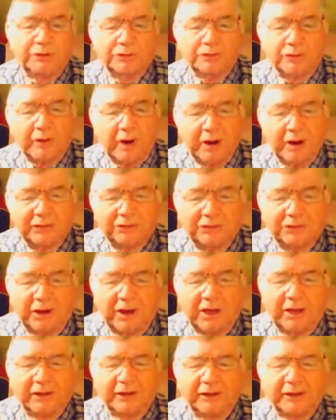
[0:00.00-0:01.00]
that's Christ
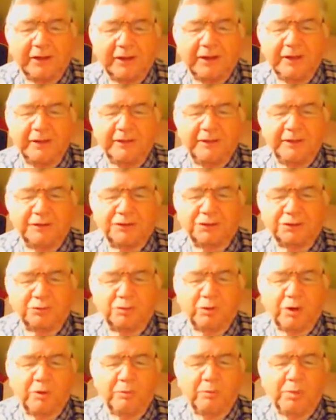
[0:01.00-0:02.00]
like. This is
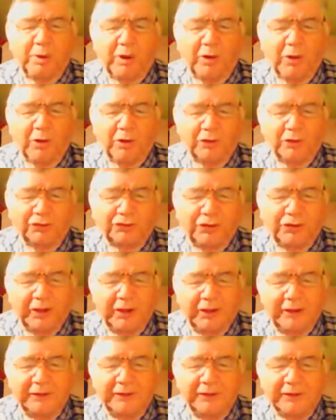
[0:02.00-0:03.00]
what Paul
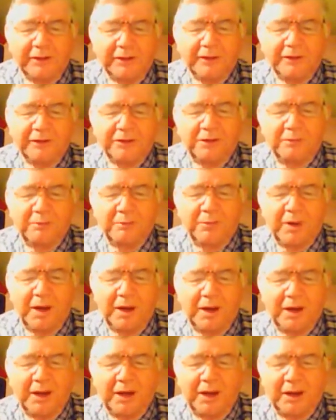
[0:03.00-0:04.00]
said. The
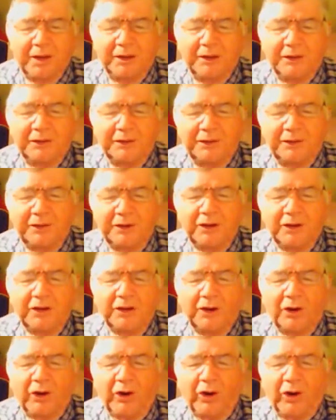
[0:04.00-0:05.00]
mind
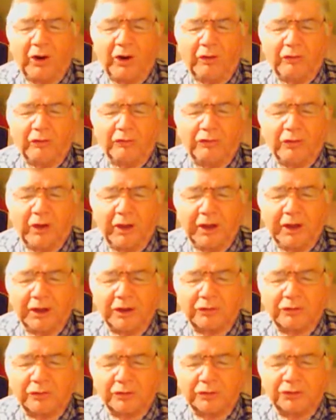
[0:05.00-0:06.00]
of a
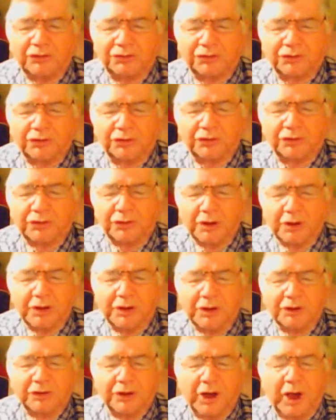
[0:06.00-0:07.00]
Christian
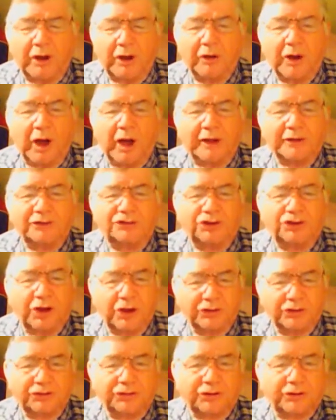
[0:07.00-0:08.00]
uh,
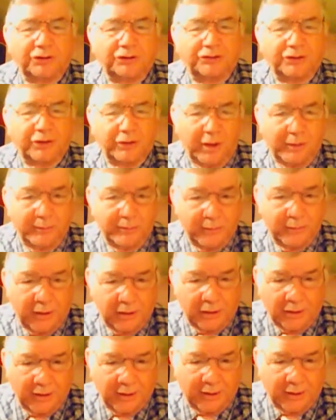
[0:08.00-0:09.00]
adjusts his
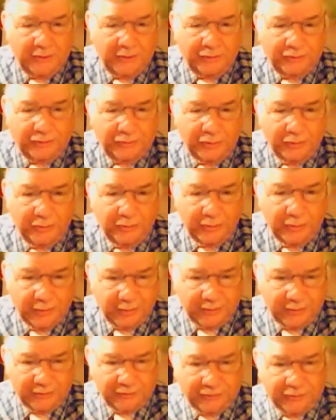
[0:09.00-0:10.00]
mental attitude
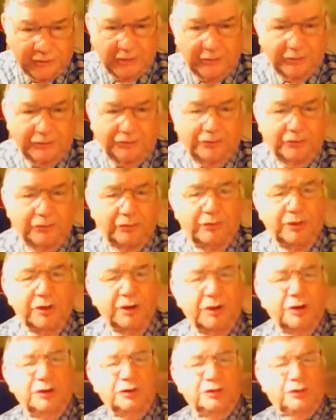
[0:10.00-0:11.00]
and his attitude
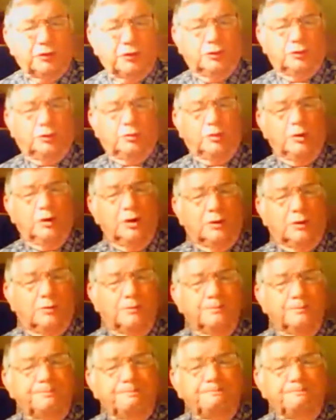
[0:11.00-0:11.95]
toward the world